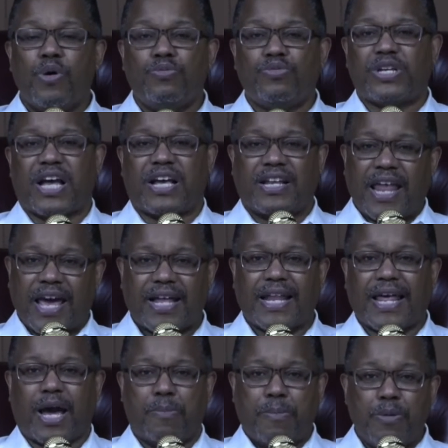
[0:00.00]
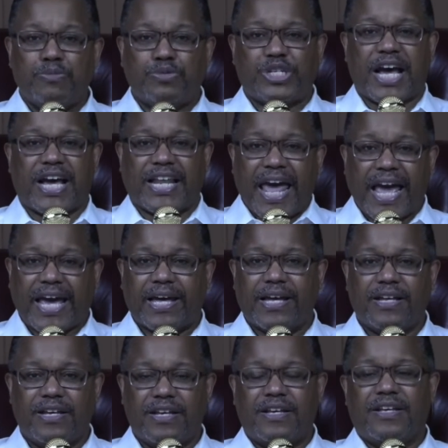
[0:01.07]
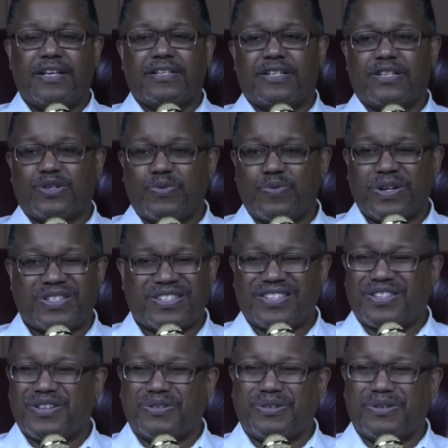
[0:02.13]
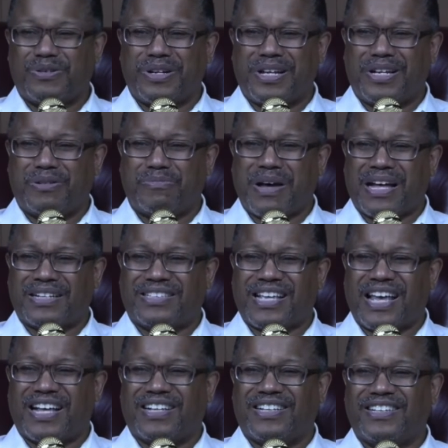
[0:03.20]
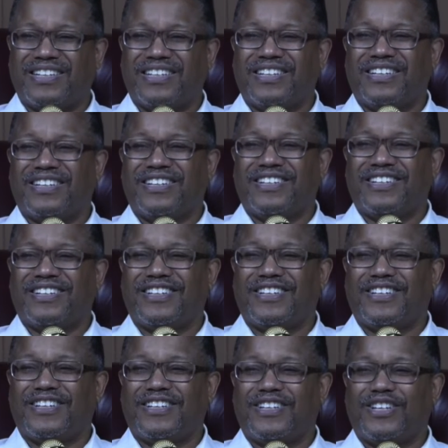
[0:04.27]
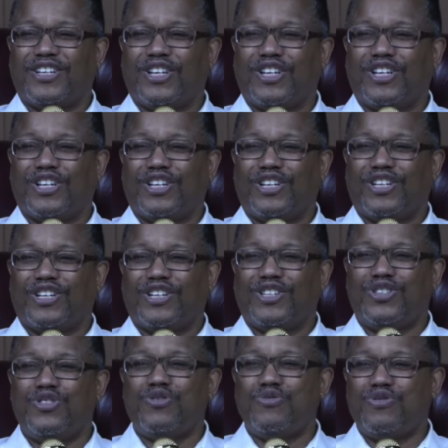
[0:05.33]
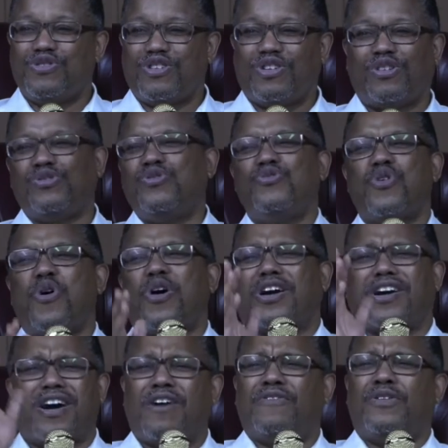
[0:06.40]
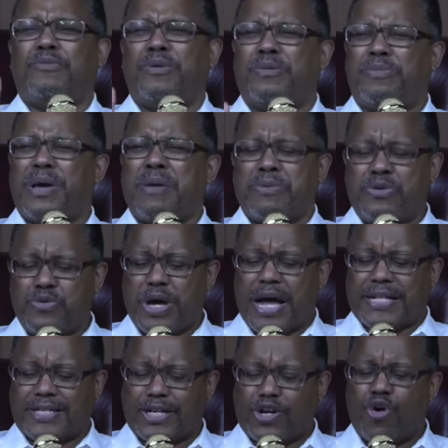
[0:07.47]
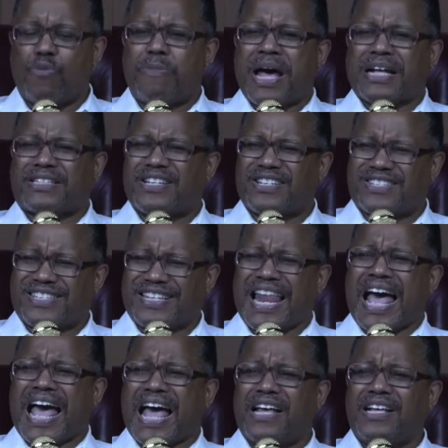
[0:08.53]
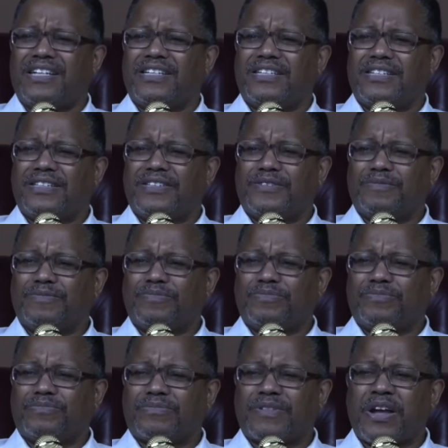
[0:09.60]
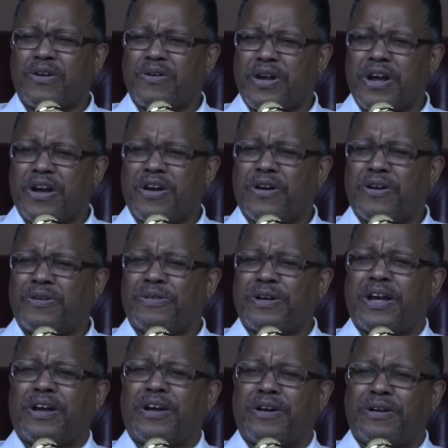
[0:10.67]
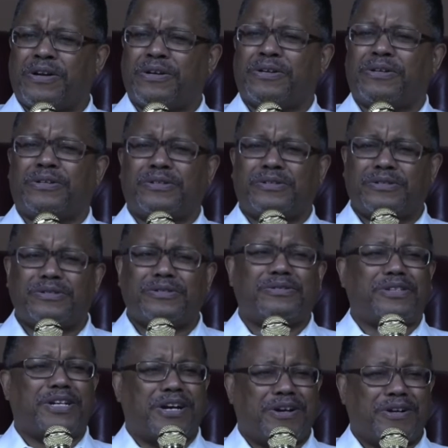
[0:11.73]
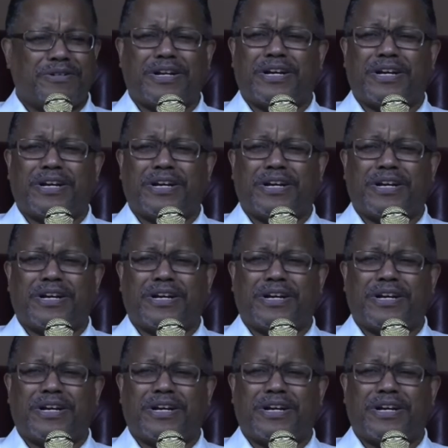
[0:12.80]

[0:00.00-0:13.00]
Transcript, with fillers: Boom shaka laka laka, boom shaka laka. Because the Richardson don't know nothing no, about I that. I do know that song. I know the, a cover. you oh, you know a cover, but baby, you got but to go back to slap. I know the lyrics. I know the song. Down, down,